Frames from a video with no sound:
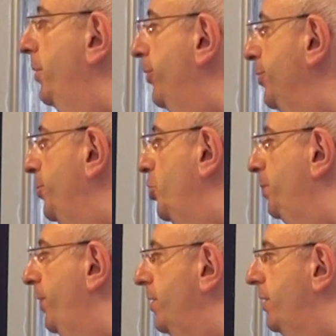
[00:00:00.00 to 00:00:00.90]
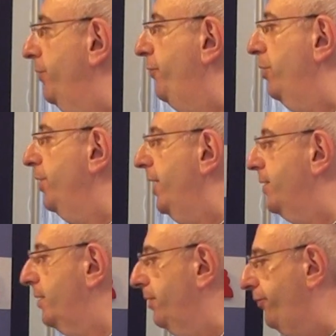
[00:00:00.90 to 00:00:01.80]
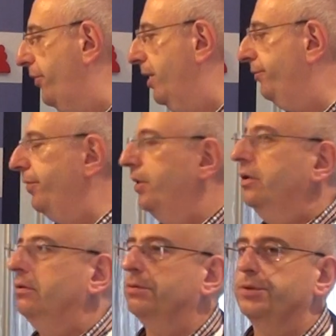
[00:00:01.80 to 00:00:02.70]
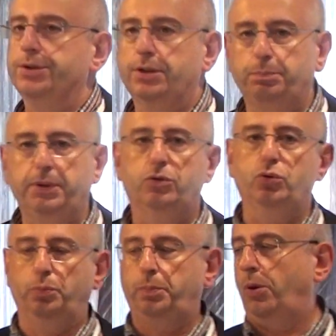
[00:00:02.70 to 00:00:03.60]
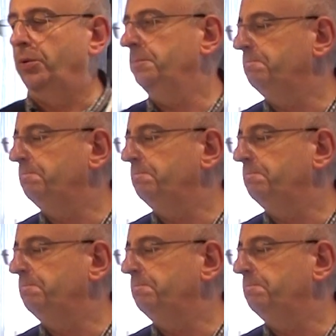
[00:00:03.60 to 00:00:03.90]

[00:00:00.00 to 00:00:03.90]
because bishop takes e4, knight c5 loses the b2 pawn.